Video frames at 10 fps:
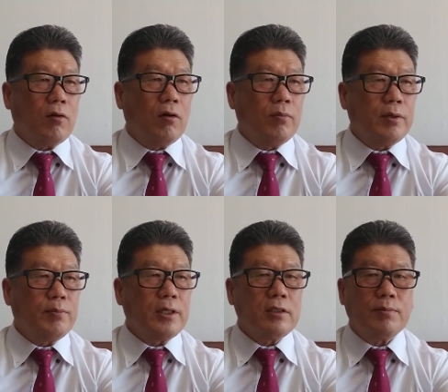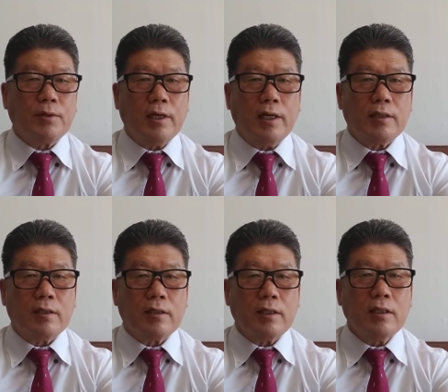of principal
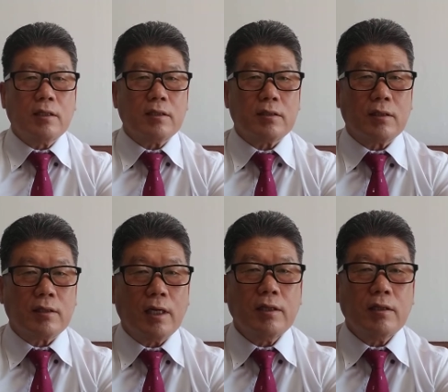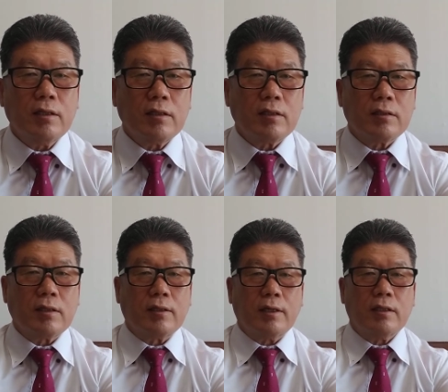at the interest and the interest
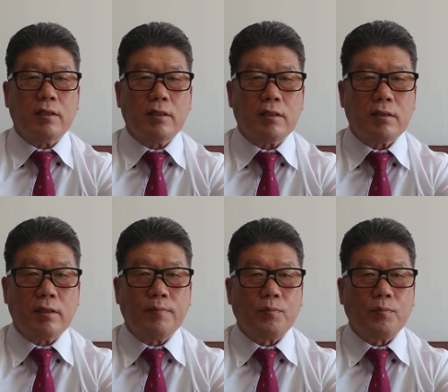at the interest.